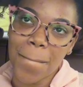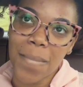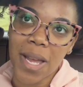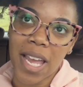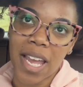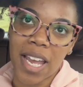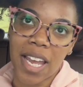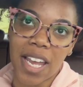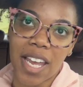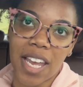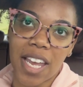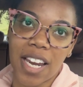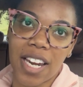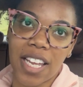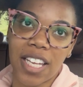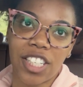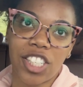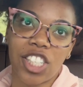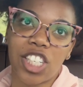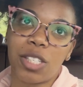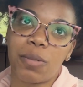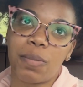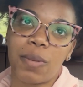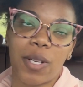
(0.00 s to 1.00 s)
and
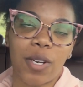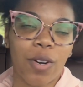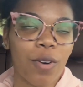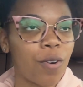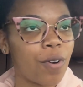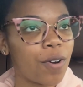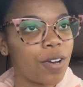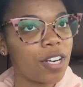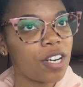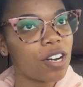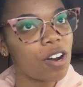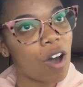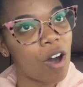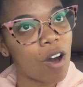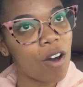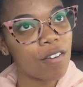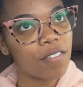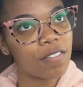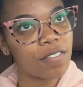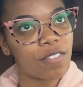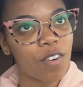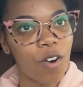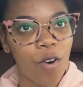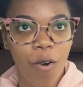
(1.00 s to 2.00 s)
it's just been on and off,
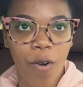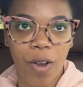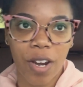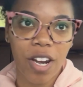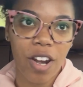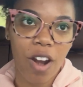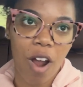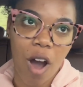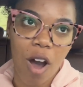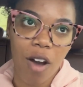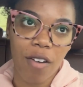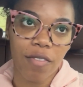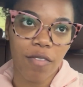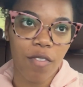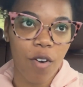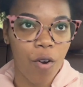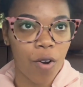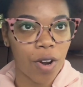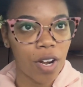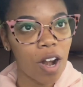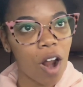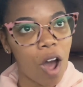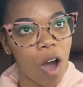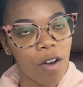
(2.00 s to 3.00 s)
on and off,
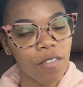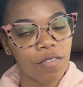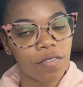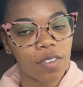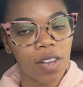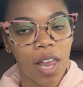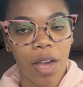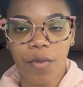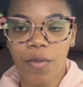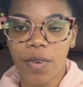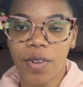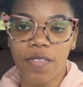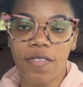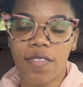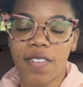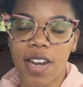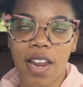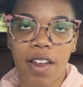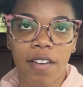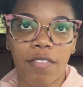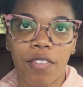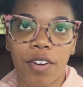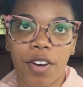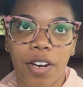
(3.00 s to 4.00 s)
on and off. Like, we've
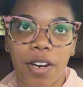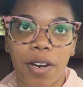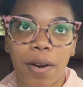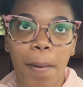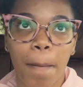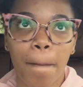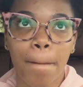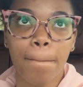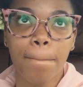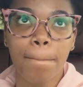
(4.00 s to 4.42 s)
never